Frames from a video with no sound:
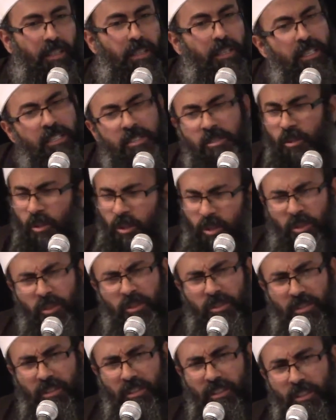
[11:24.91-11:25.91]
It's
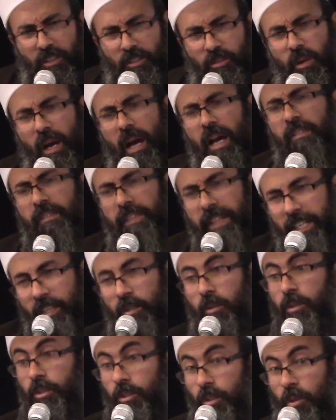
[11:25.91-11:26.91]
good to have
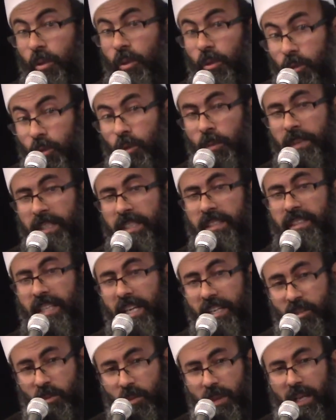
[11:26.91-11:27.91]
link with your own community
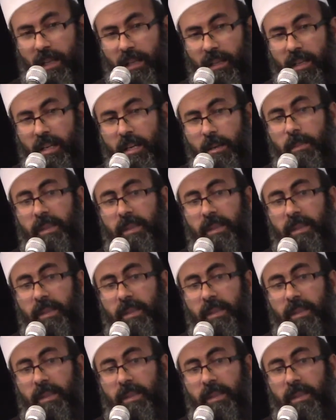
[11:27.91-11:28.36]
as well.